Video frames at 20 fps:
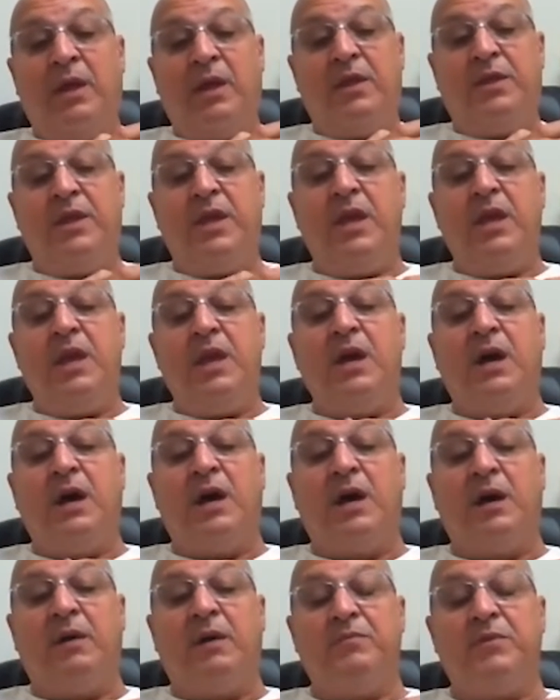
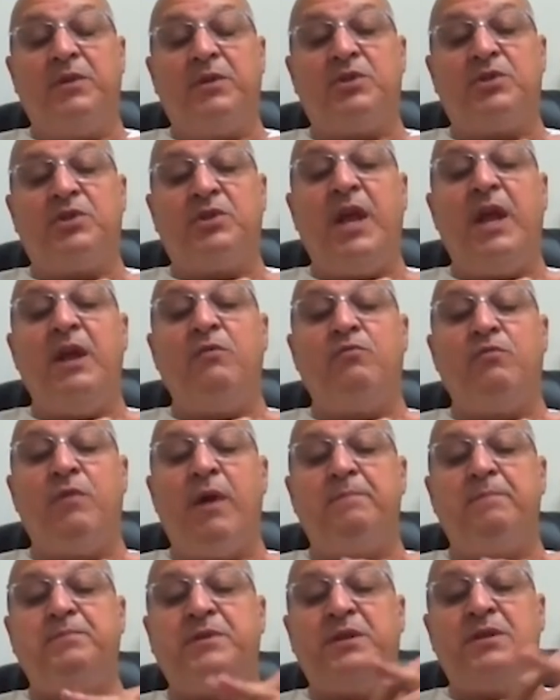the state
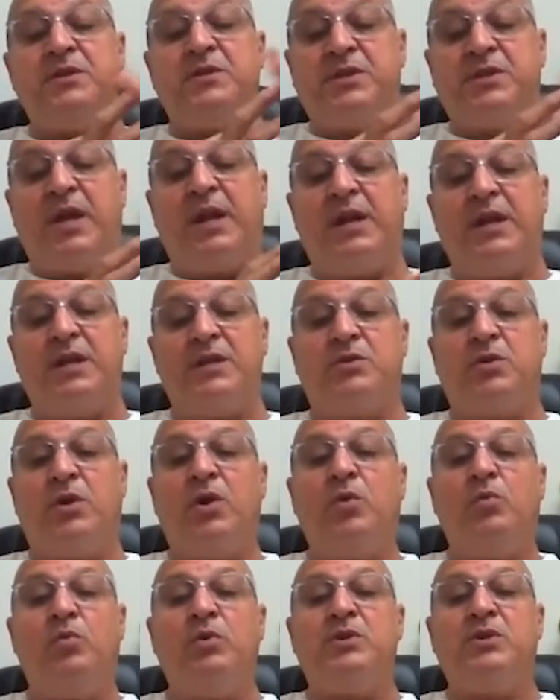reps and senators
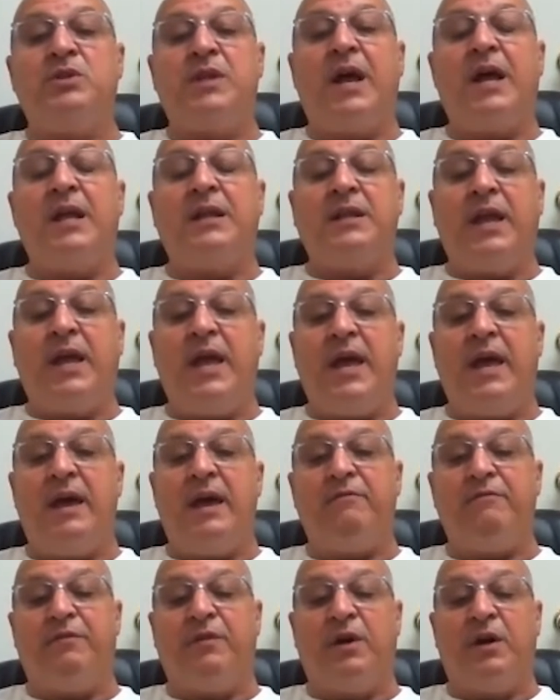would start to
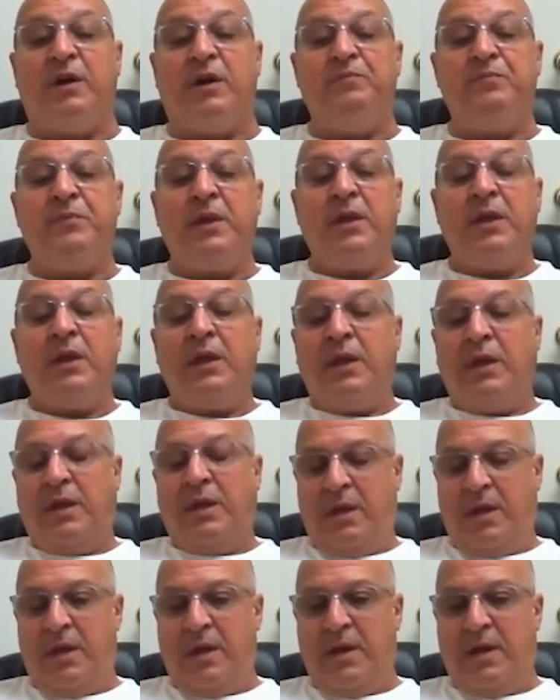have,
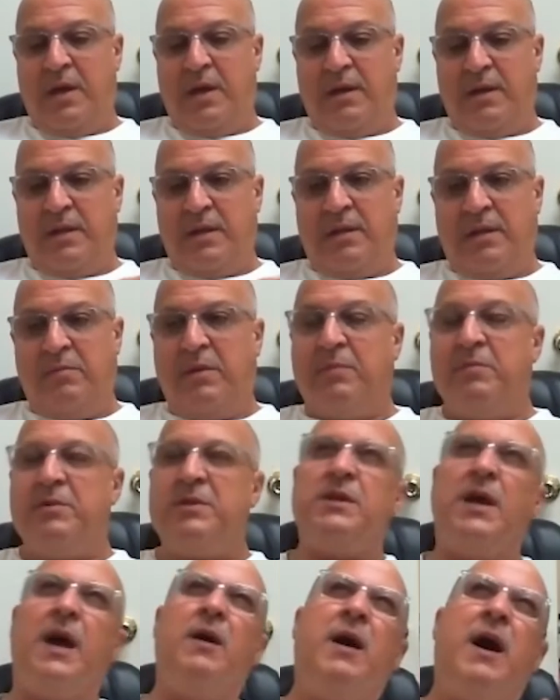
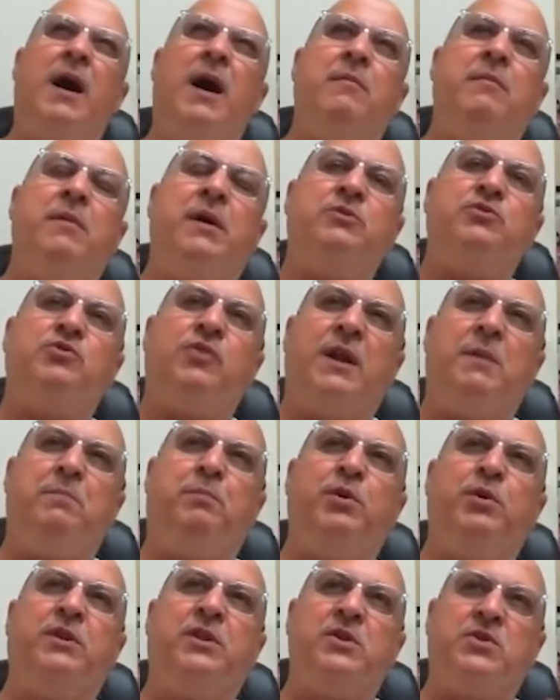I'm trying to
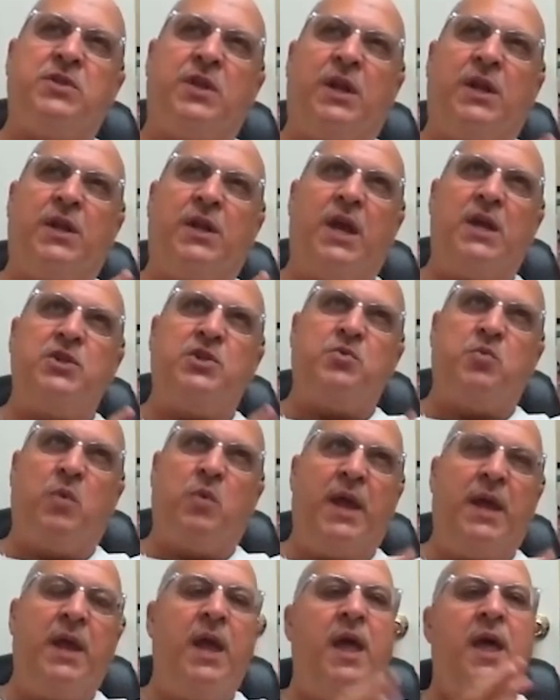put this in a nice
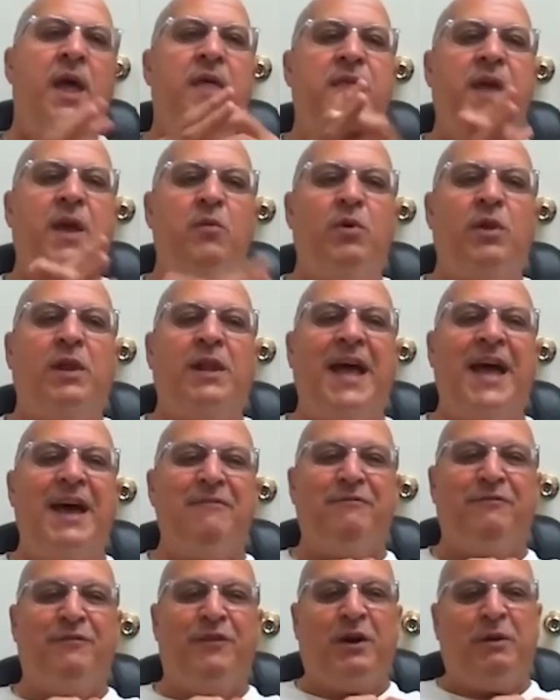way. They will
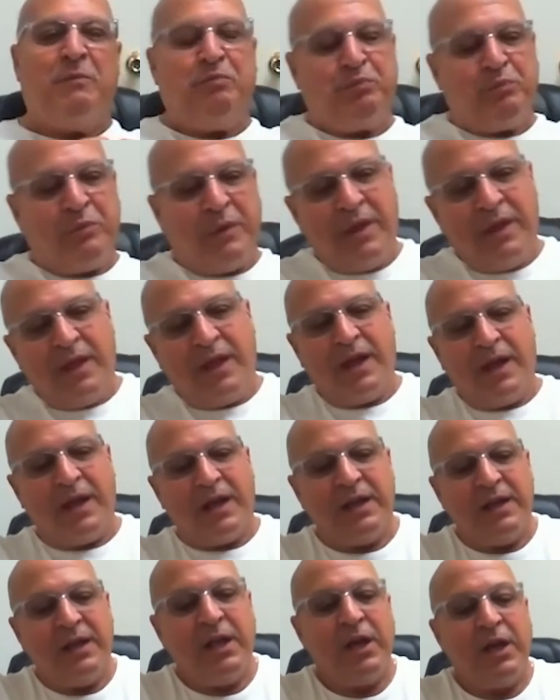have
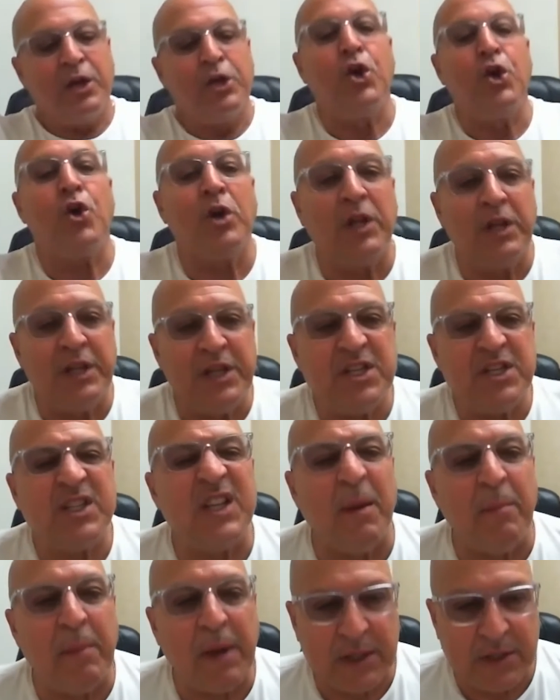gurgly
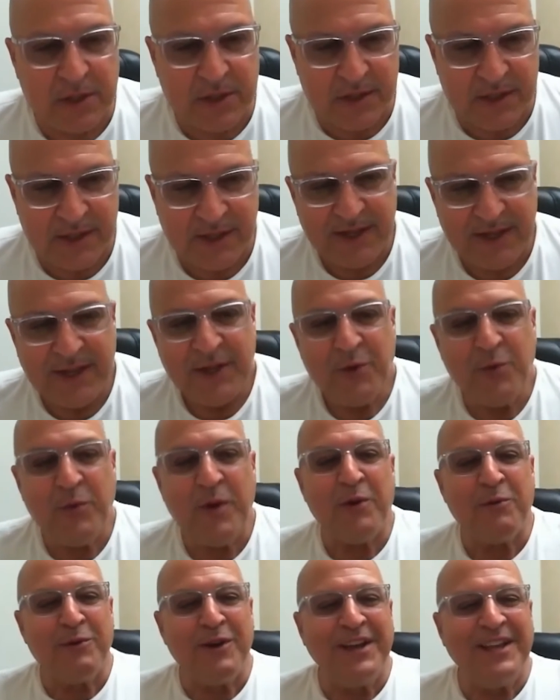stomachs
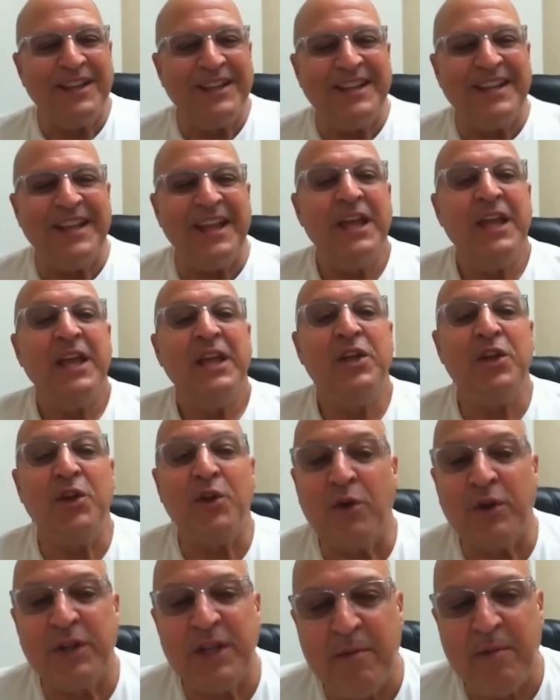where, you
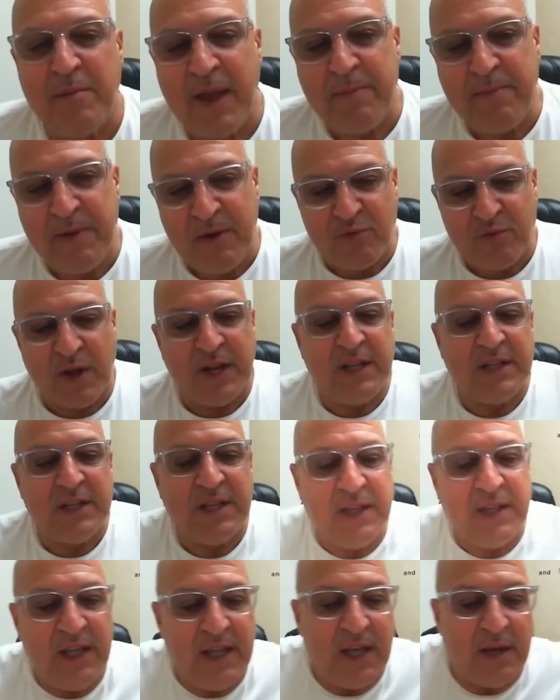know, they may be running to
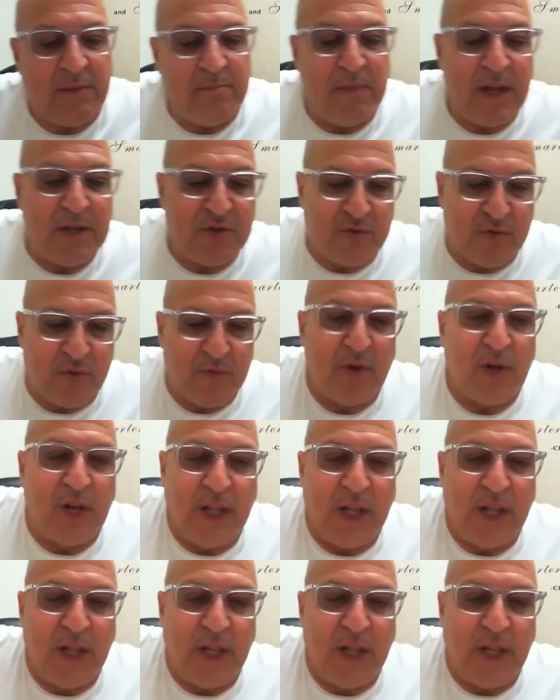the men's room or the